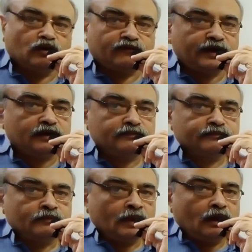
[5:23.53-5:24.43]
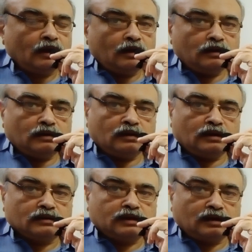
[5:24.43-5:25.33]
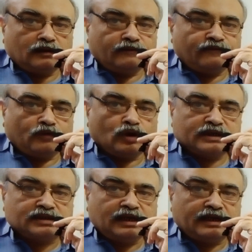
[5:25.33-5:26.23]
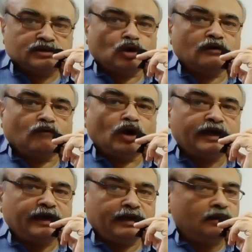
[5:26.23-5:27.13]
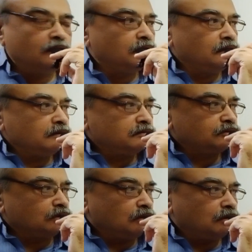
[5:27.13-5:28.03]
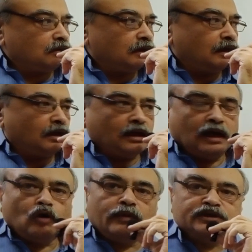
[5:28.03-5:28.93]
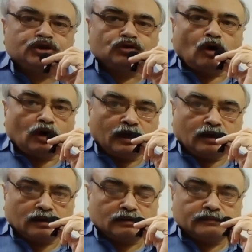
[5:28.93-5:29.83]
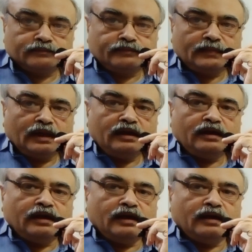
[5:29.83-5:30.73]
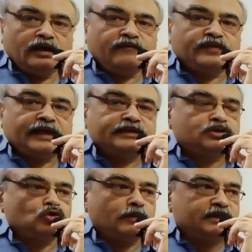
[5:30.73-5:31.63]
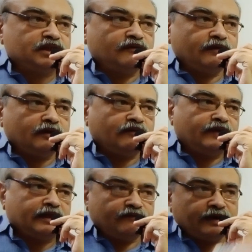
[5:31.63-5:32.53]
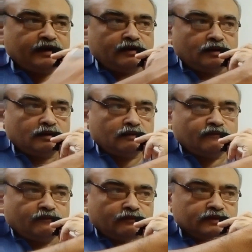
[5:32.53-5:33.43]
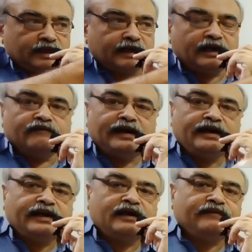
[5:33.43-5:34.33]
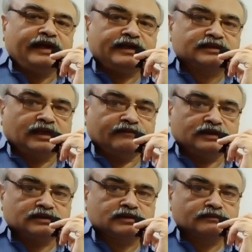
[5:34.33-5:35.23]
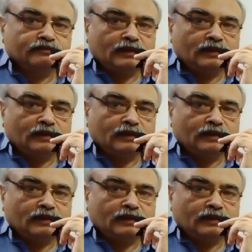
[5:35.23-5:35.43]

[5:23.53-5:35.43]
of it. The focus here is on quantity. So how much to order? If there is too much when there are inventory at various levels,